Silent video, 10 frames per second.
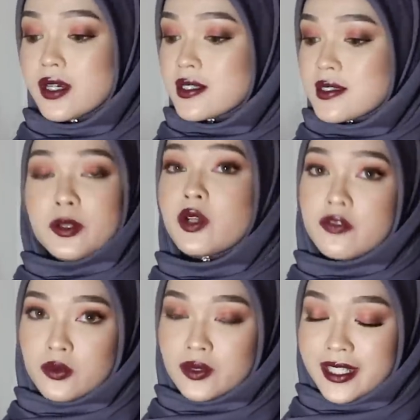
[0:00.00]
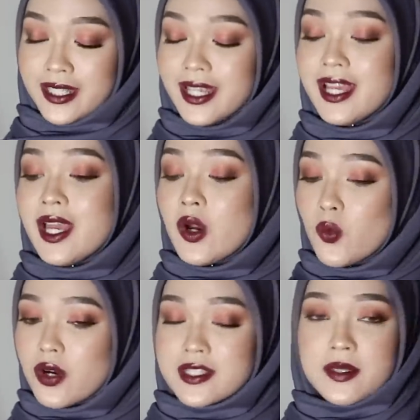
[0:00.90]
work beautifully.
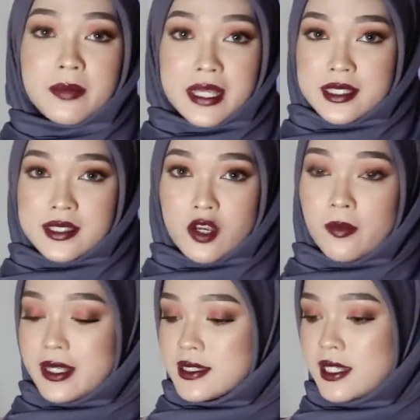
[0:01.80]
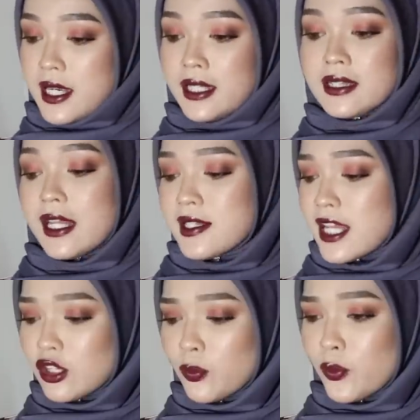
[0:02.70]
Works amazing on my skin.
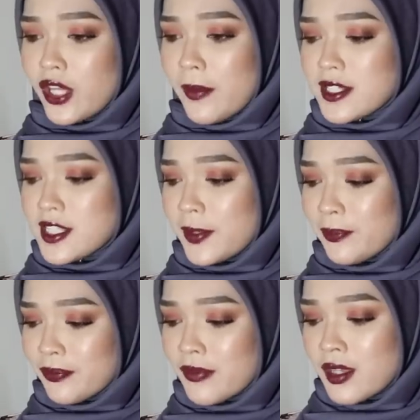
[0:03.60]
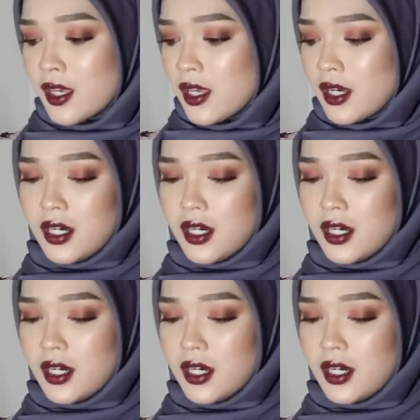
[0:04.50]
Tak ada satu pun yang macam